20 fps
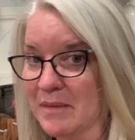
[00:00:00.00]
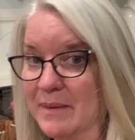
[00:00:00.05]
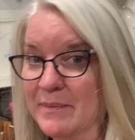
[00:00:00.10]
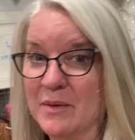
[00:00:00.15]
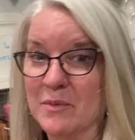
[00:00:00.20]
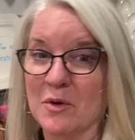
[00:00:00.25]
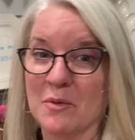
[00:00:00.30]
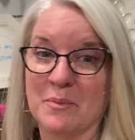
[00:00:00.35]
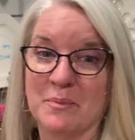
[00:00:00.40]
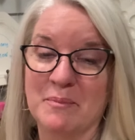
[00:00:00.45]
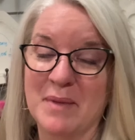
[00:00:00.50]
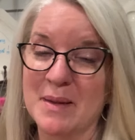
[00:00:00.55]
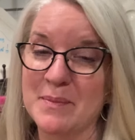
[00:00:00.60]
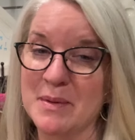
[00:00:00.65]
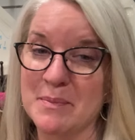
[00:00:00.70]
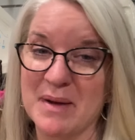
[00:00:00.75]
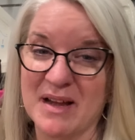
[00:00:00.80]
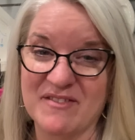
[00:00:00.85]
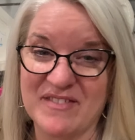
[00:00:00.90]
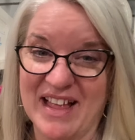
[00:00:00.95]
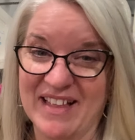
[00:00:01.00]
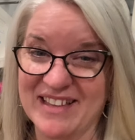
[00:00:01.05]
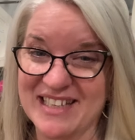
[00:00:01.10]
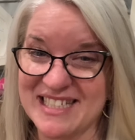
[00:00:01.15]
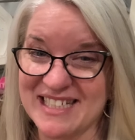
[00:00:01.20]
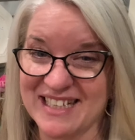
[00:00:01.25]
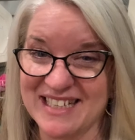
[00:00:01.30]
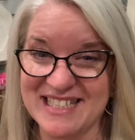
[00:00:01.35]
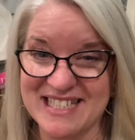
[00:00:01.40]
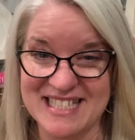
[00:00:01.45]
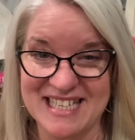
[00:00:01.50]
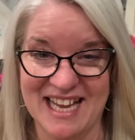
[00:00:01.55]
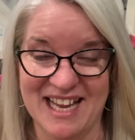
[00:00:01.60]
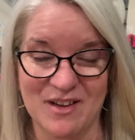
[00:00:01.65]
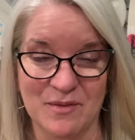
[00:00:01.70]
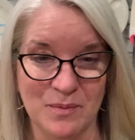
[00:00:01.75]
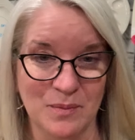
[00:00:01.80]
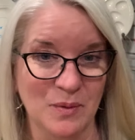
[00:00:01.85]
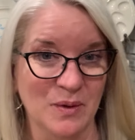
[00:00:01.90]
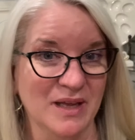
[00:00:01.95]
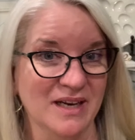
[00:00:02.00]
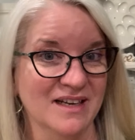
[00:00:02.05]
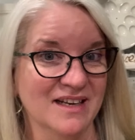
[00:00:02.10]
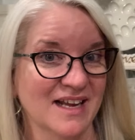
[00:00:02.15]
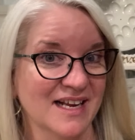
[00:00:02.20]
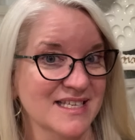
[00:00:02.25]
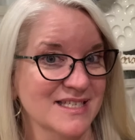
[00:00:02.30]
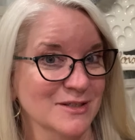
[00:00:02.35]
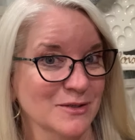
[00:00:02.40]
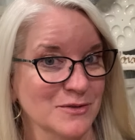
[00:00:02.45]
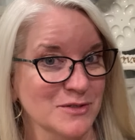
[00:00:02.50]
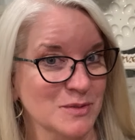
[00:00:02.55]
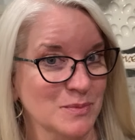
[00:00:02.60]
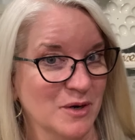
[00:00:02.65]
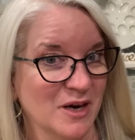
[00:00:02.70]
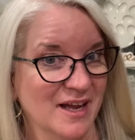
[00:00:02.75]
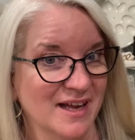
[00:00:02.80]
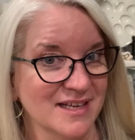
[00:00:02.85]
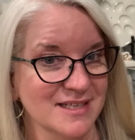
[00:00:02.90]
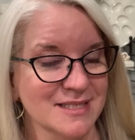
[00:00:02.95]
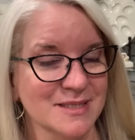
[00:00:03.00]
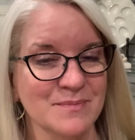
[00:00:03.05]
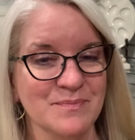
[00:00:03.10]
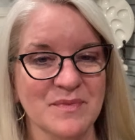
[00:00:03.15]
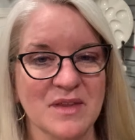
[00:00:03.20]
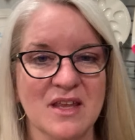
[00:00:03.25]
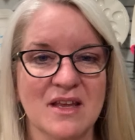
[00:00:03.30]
Maybe we'll, maybe by Valentine's Day, we'll get a nice little surprise.